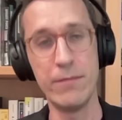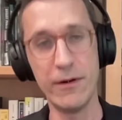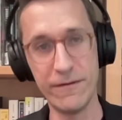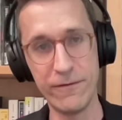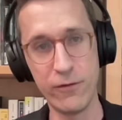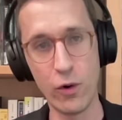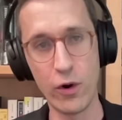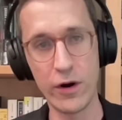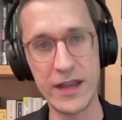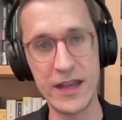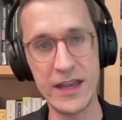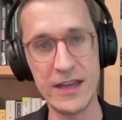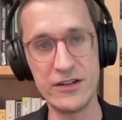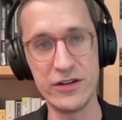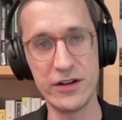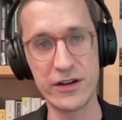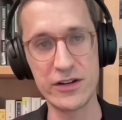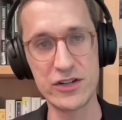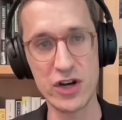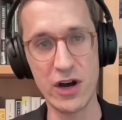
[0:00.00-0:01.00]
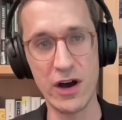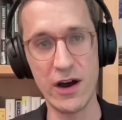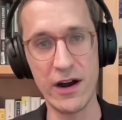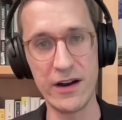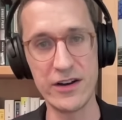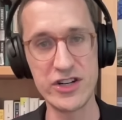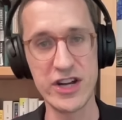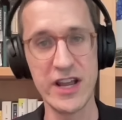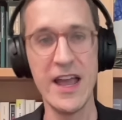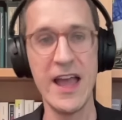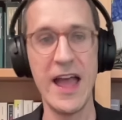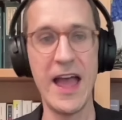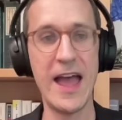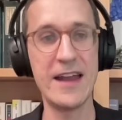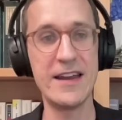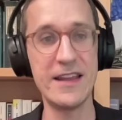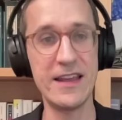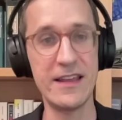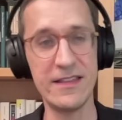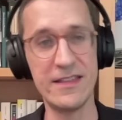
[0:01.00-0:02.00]
before he took charge.
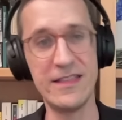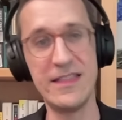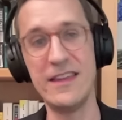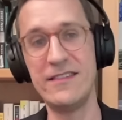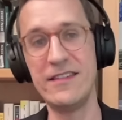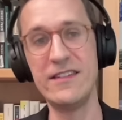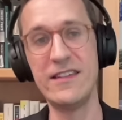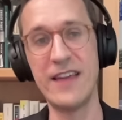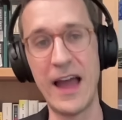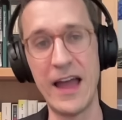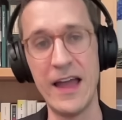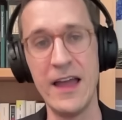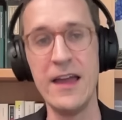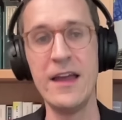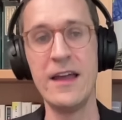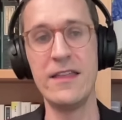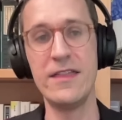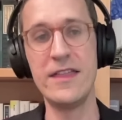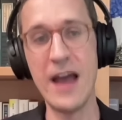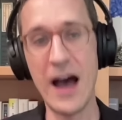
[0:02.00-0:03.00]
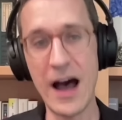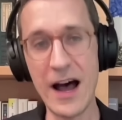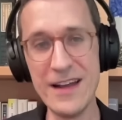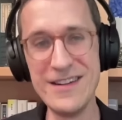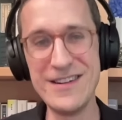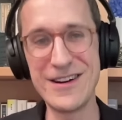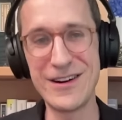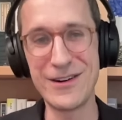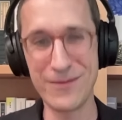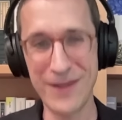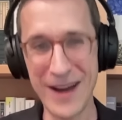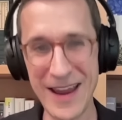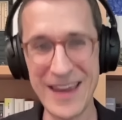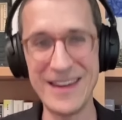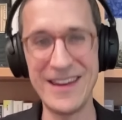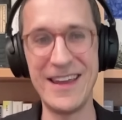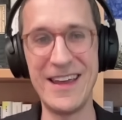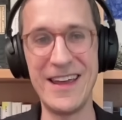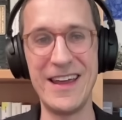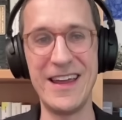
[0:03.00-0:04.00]
And this is the
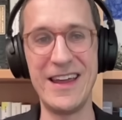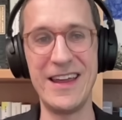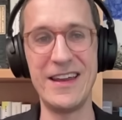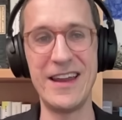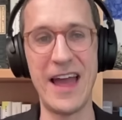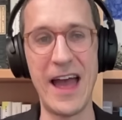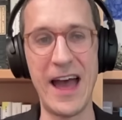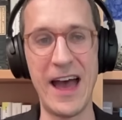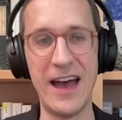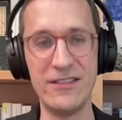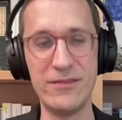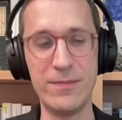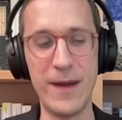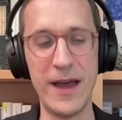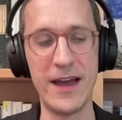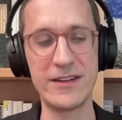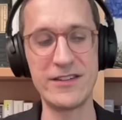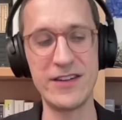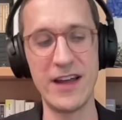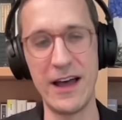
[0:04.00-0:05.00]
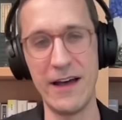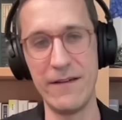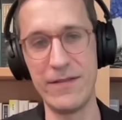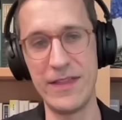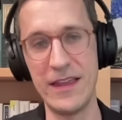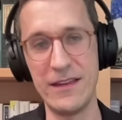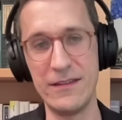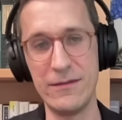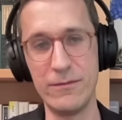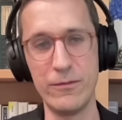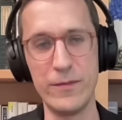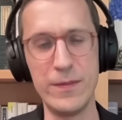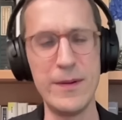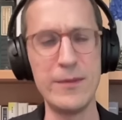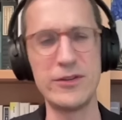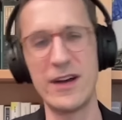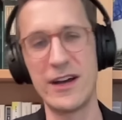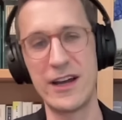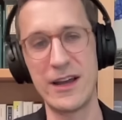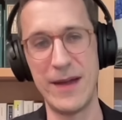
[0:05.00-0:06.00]
underrated aspect of this
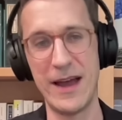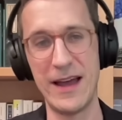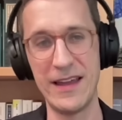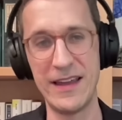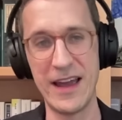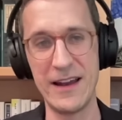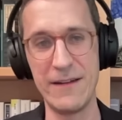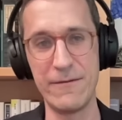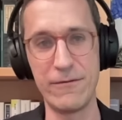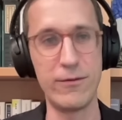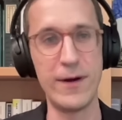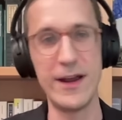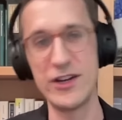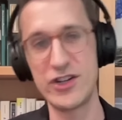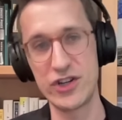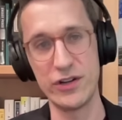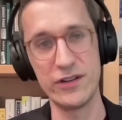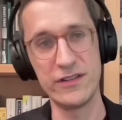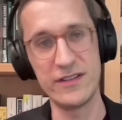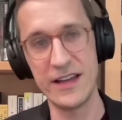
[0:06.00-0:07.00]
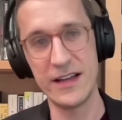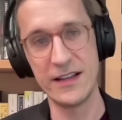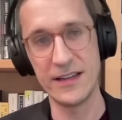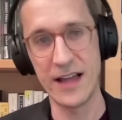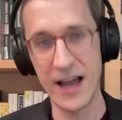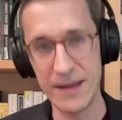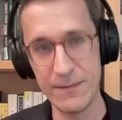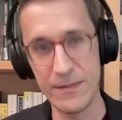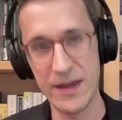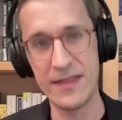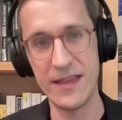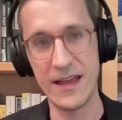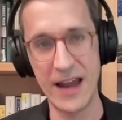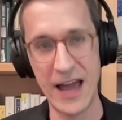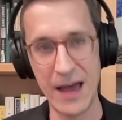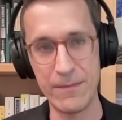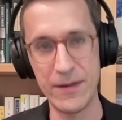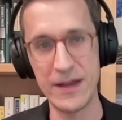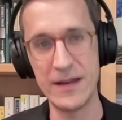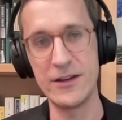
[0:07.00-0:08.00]
people talk about kind of racial de-alignment that
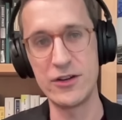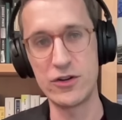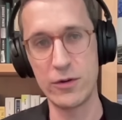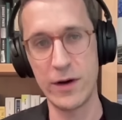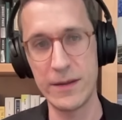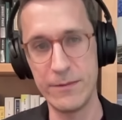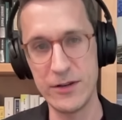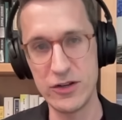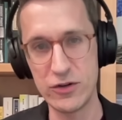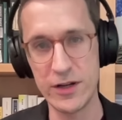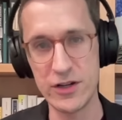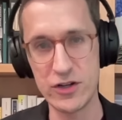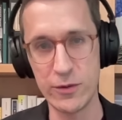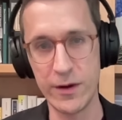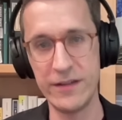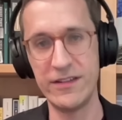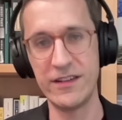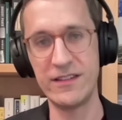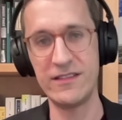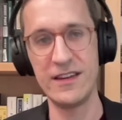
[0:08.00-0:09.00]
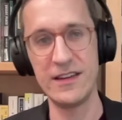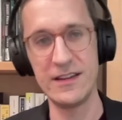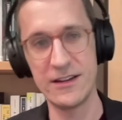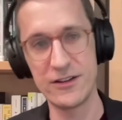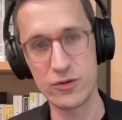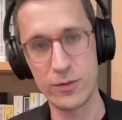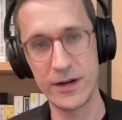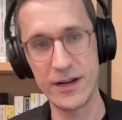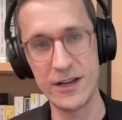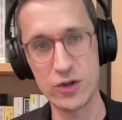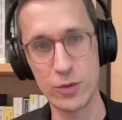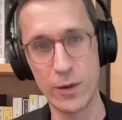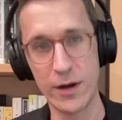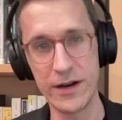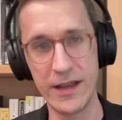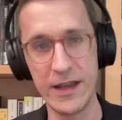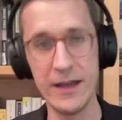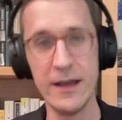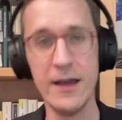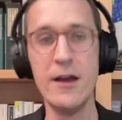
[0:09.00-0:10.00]
happened in mm-hmm. 20, between 2016 mm-hmm. and
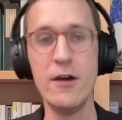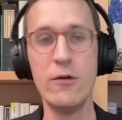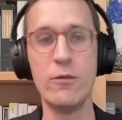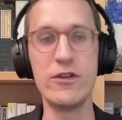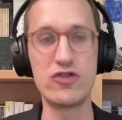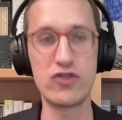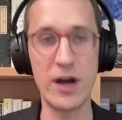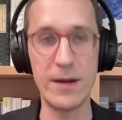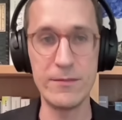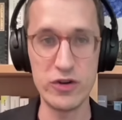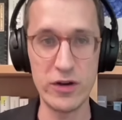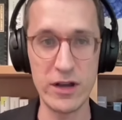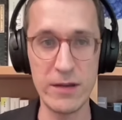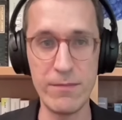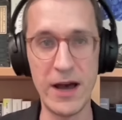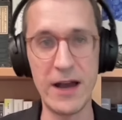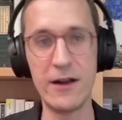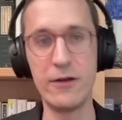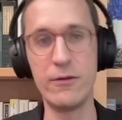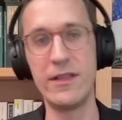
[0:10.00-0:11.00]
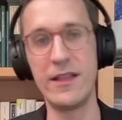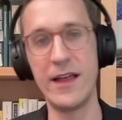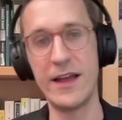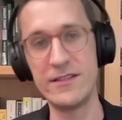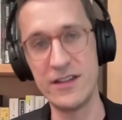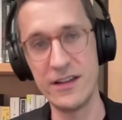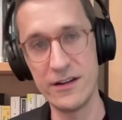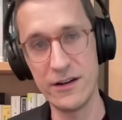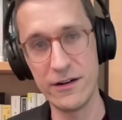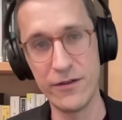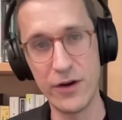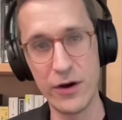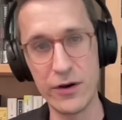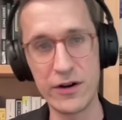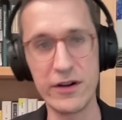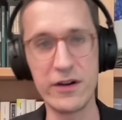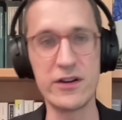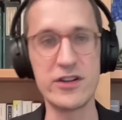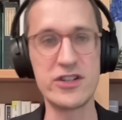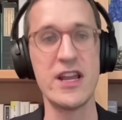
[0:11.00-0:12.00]
2020 with trump doing better with latino
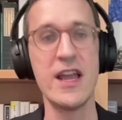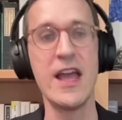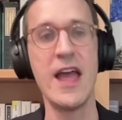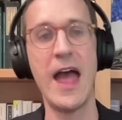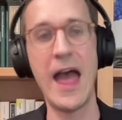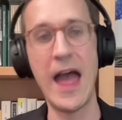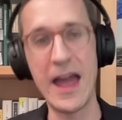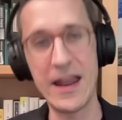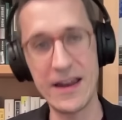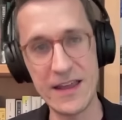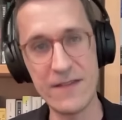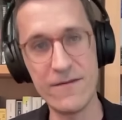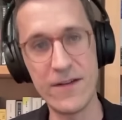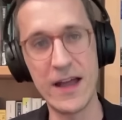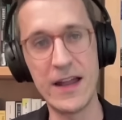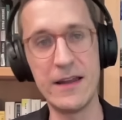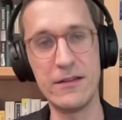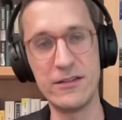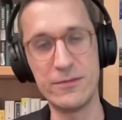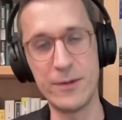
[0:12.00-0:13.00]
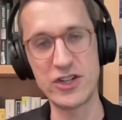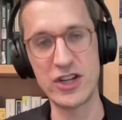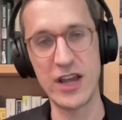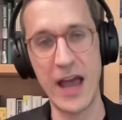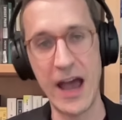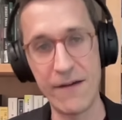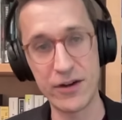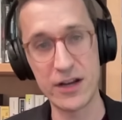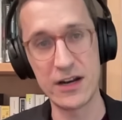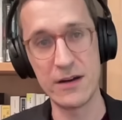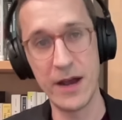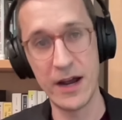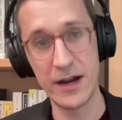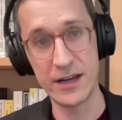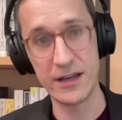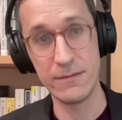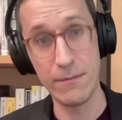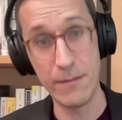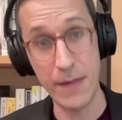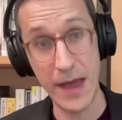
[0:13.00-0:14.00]
voters and even especially african
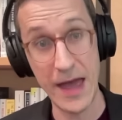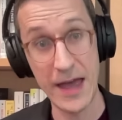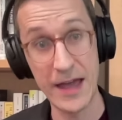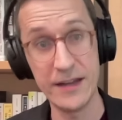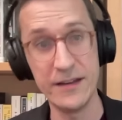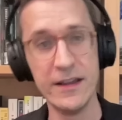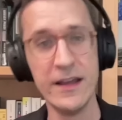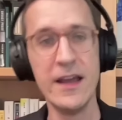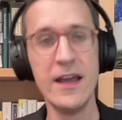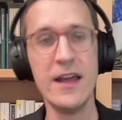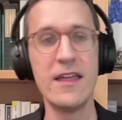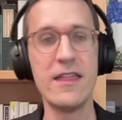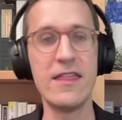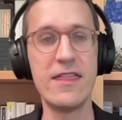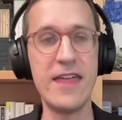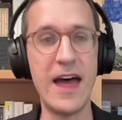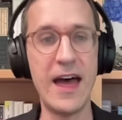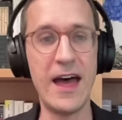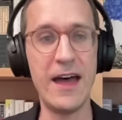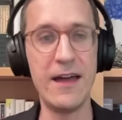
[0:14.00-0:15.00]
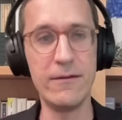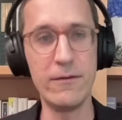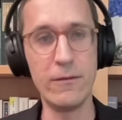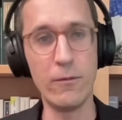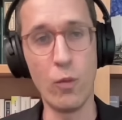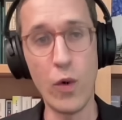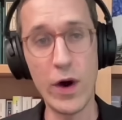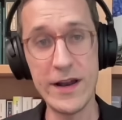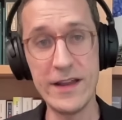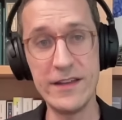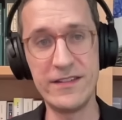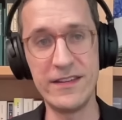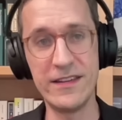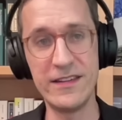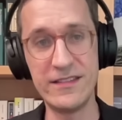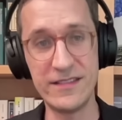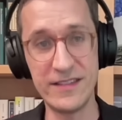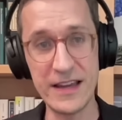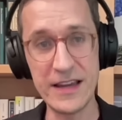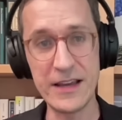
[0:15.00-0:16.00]
american men that what is the
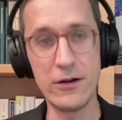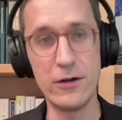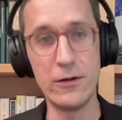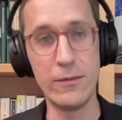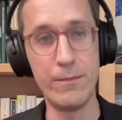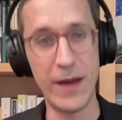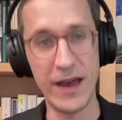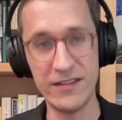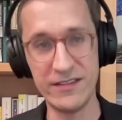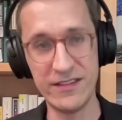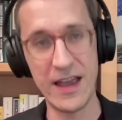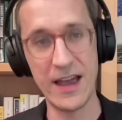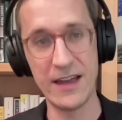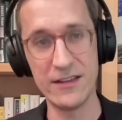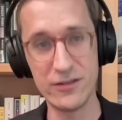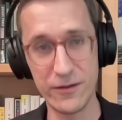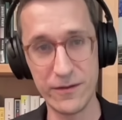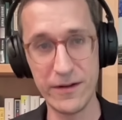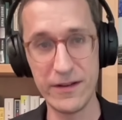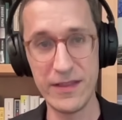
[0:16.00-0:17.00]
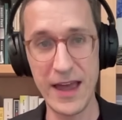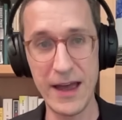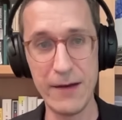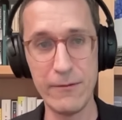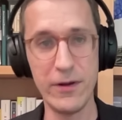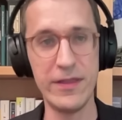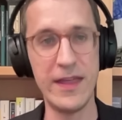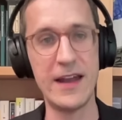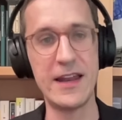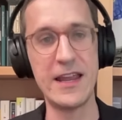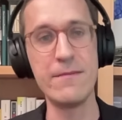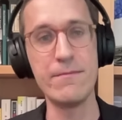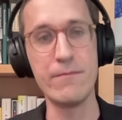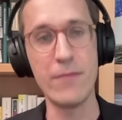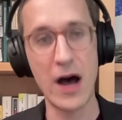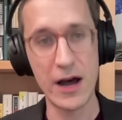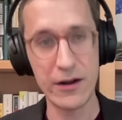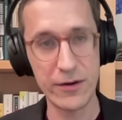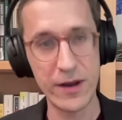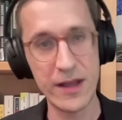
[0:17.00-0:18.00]
single best answer for that? Well, that he
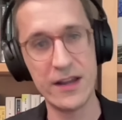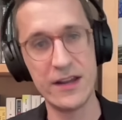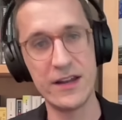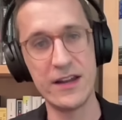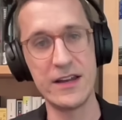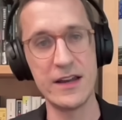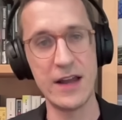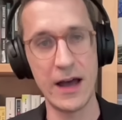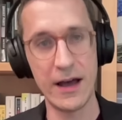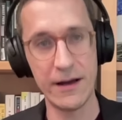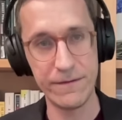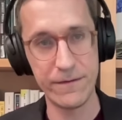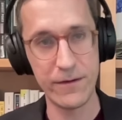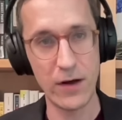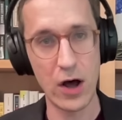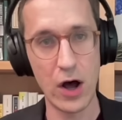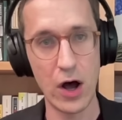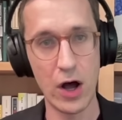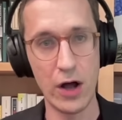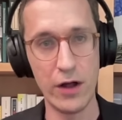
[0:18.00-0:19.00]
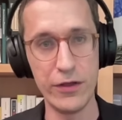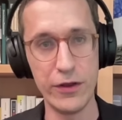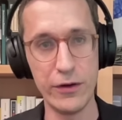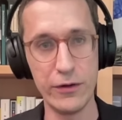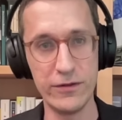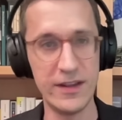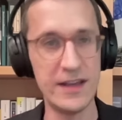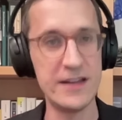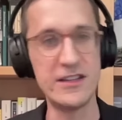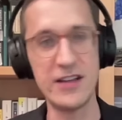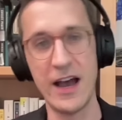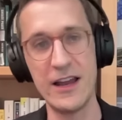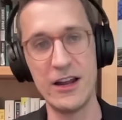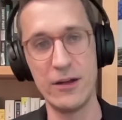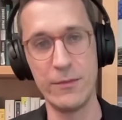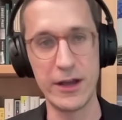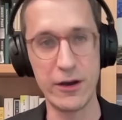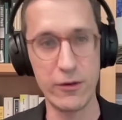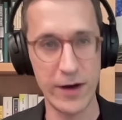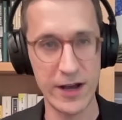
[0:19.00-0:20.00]
moderated enough on those
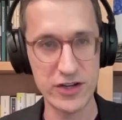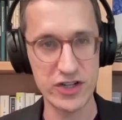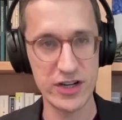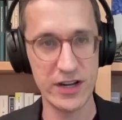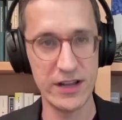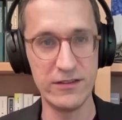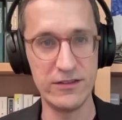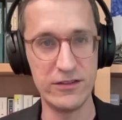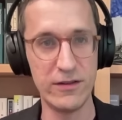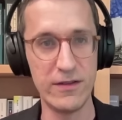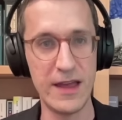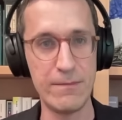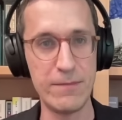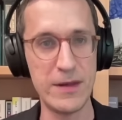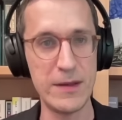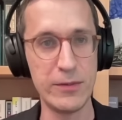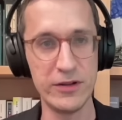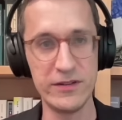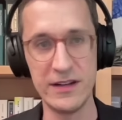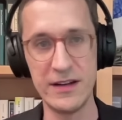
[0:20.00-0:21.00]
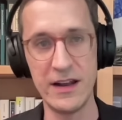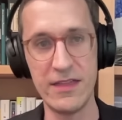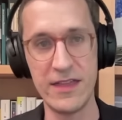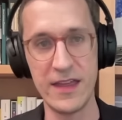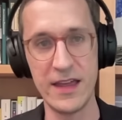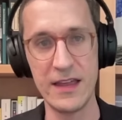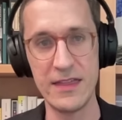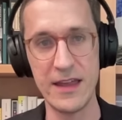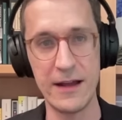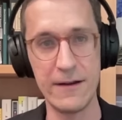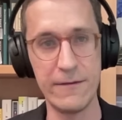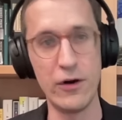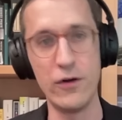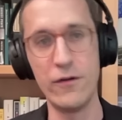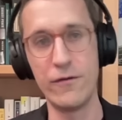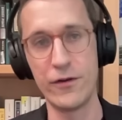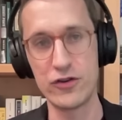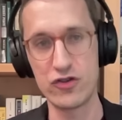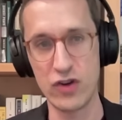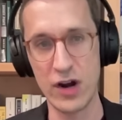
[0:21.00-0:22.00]
entitlement questions so that people didn't think that a vote
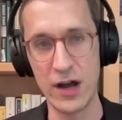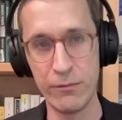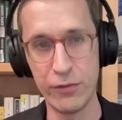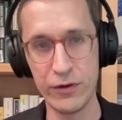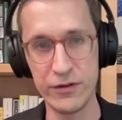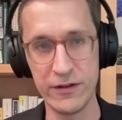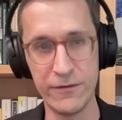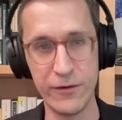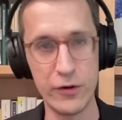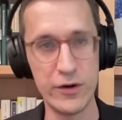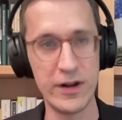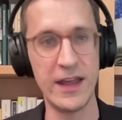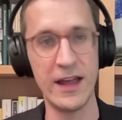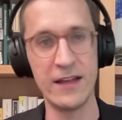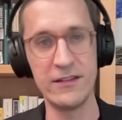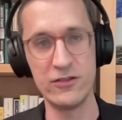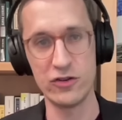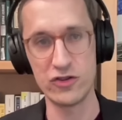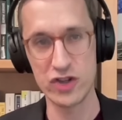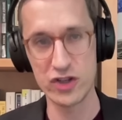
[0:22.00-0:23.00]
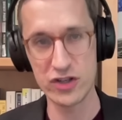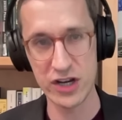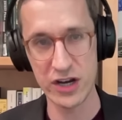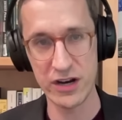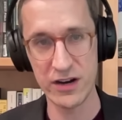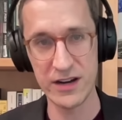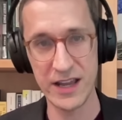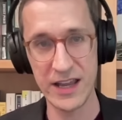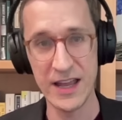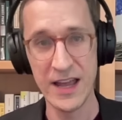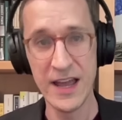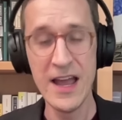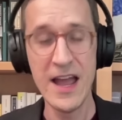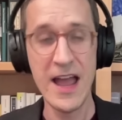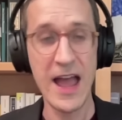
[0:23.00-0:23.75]
for Trump was a vote against Social Security.